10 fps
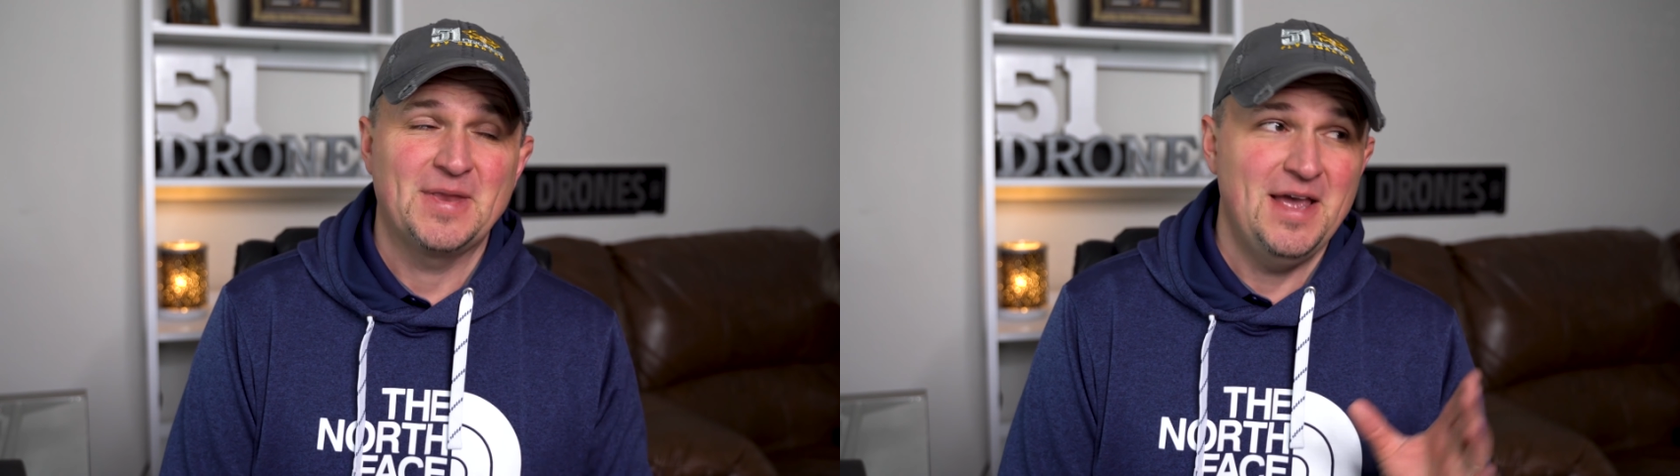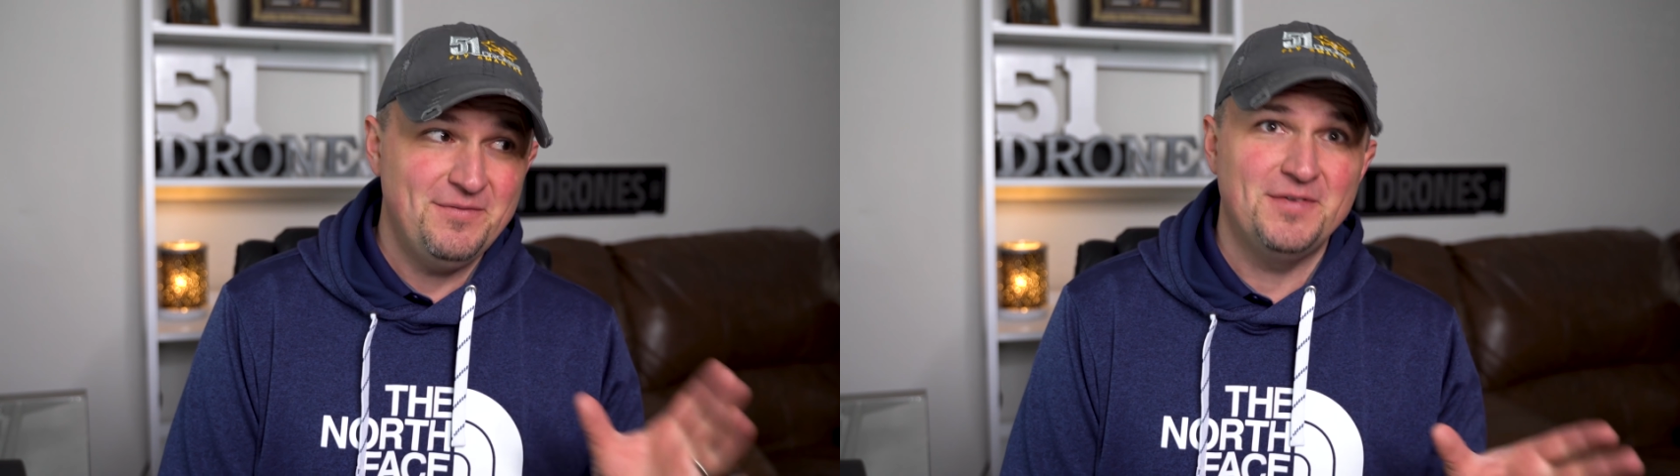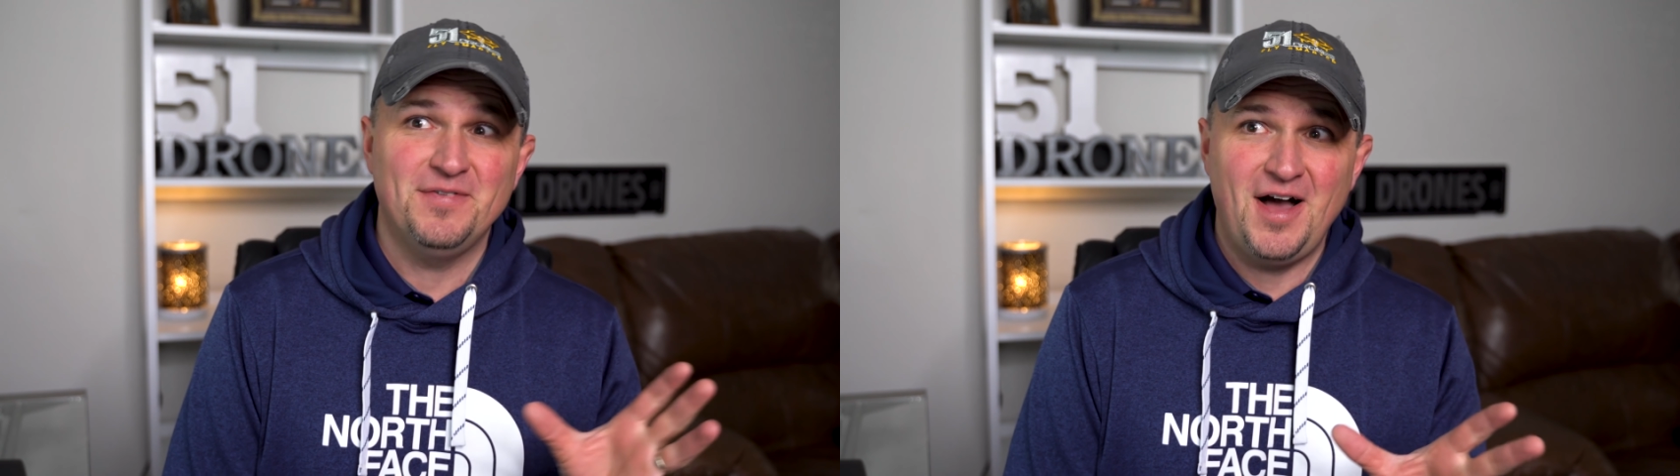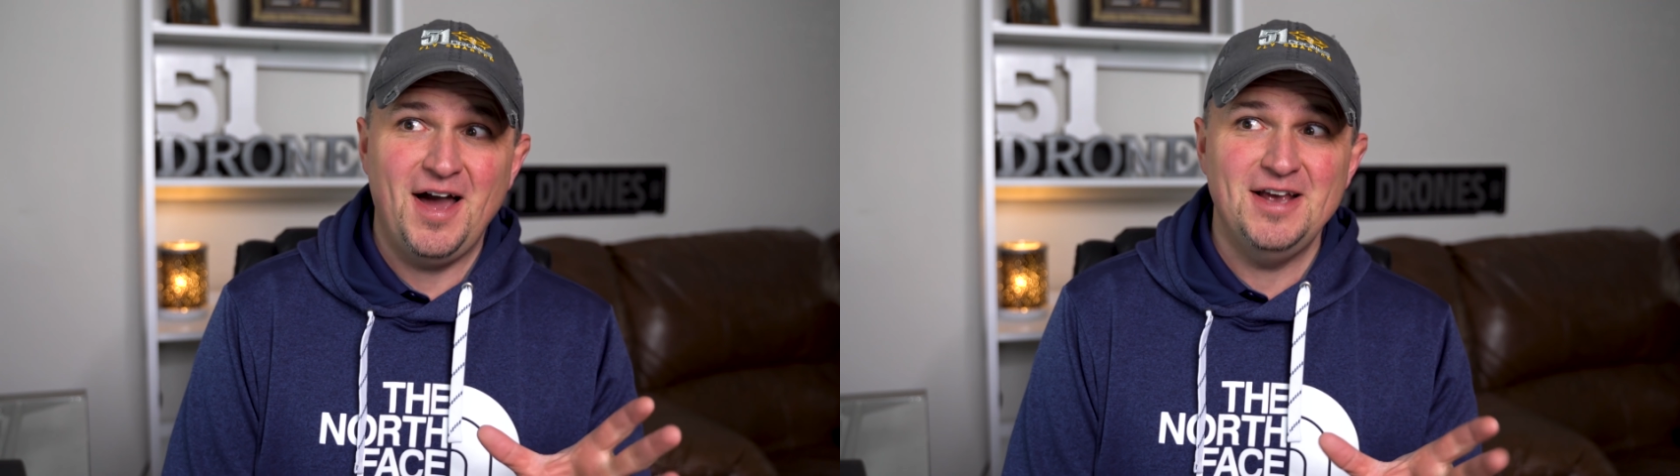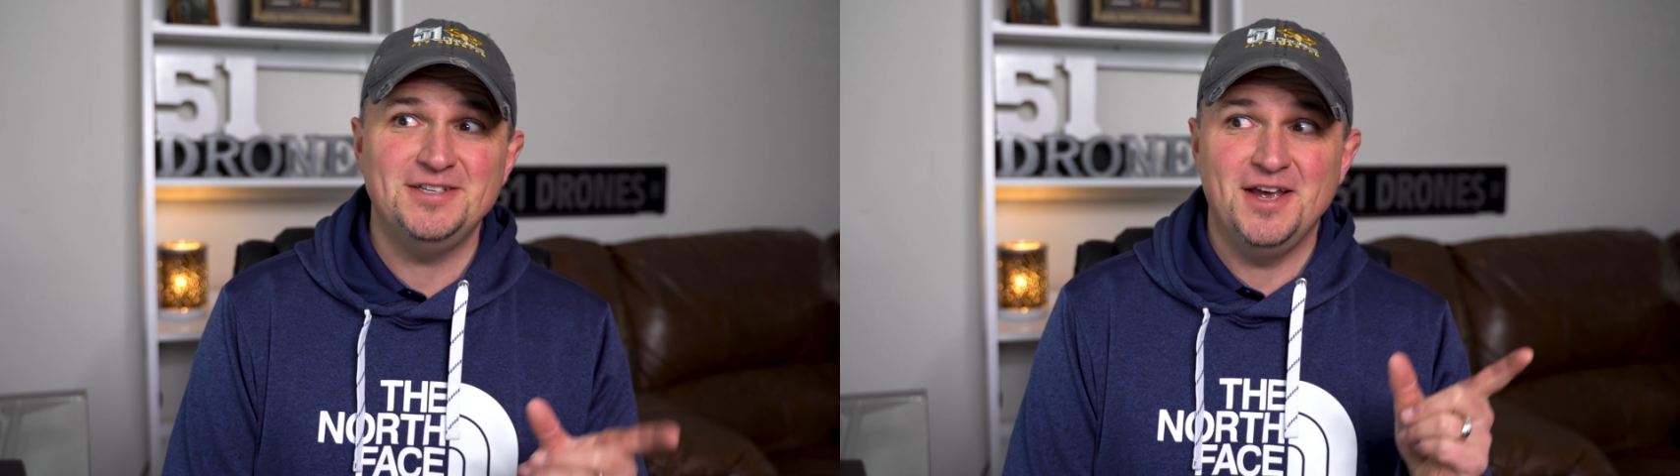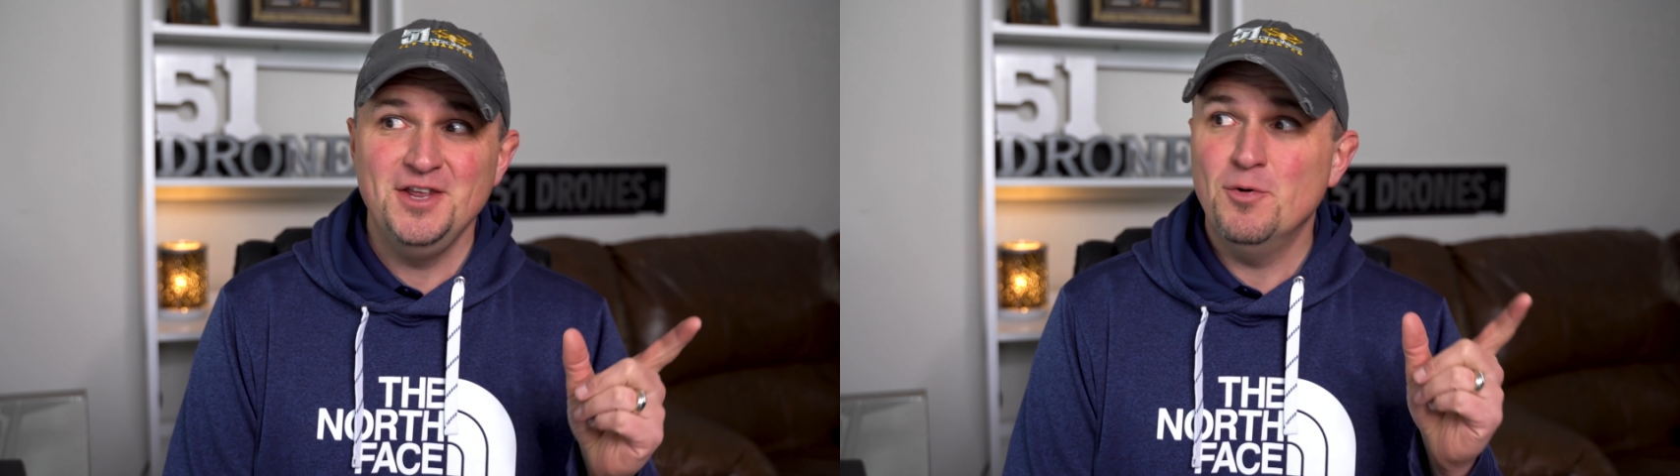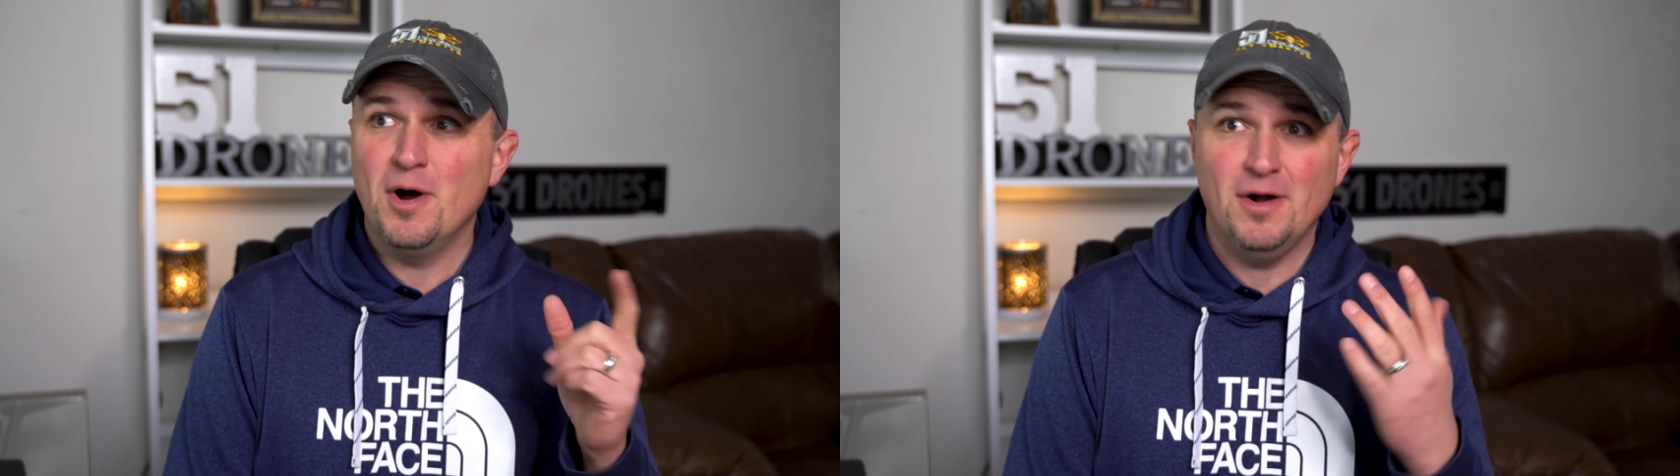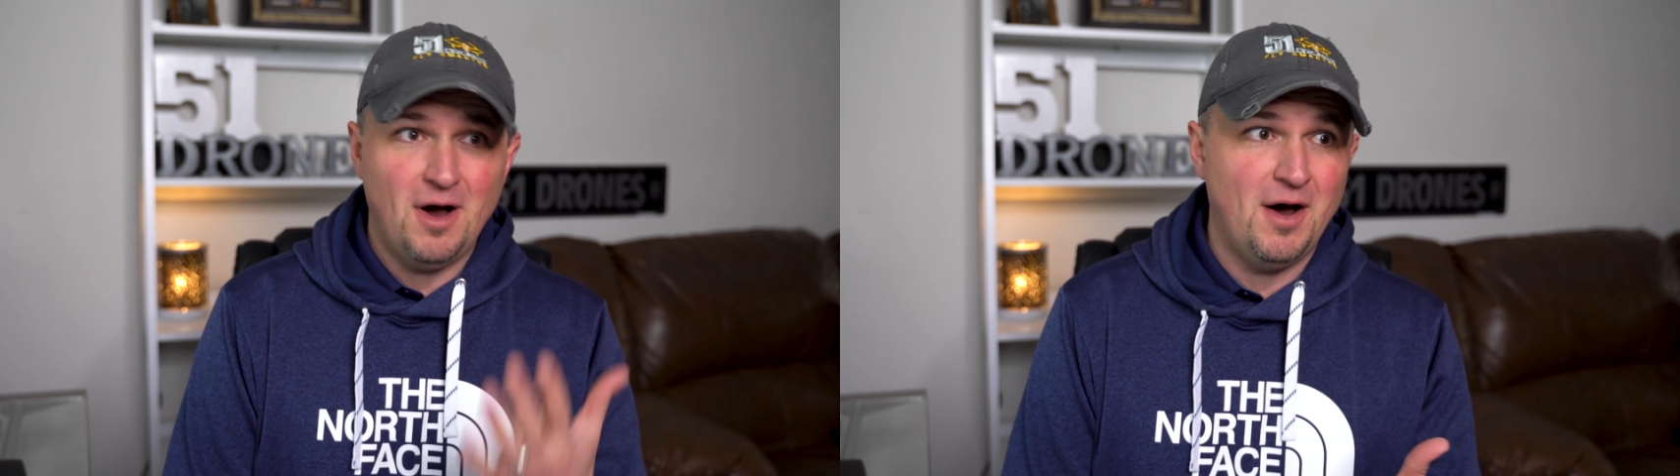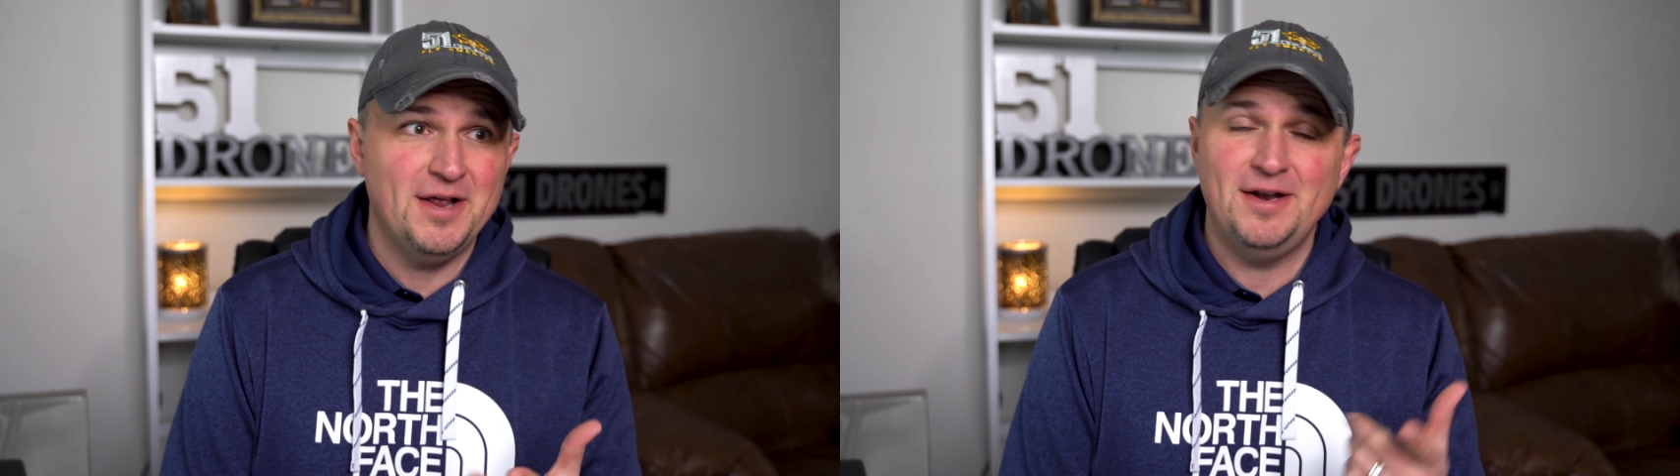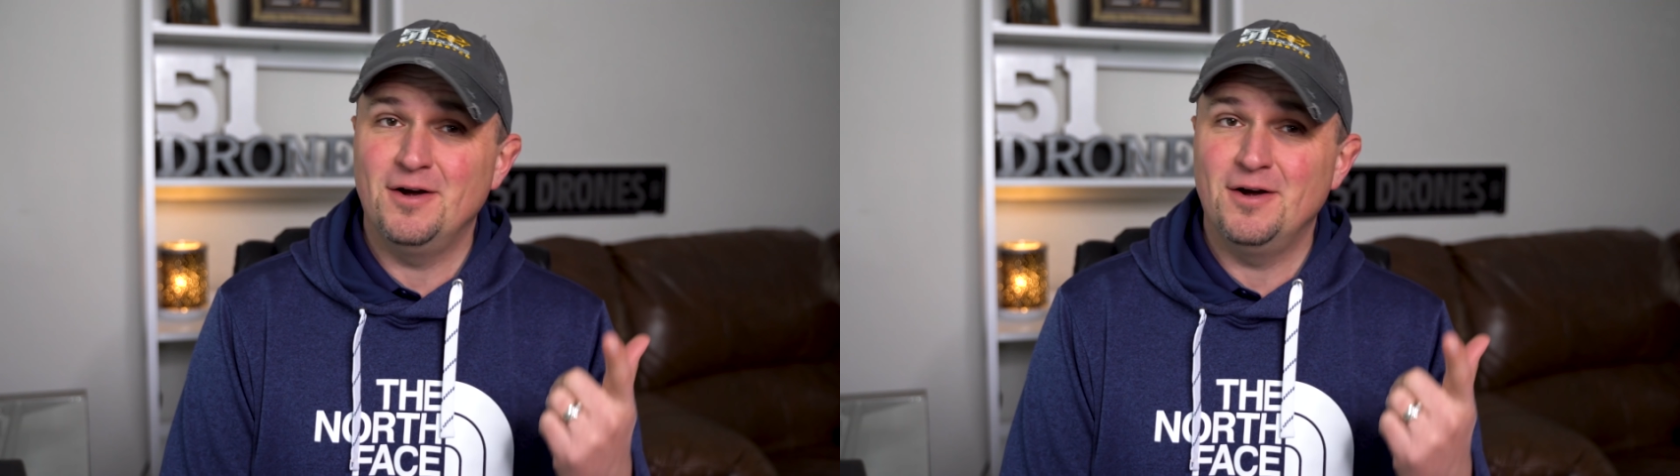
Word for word: If it flies and you aren't on it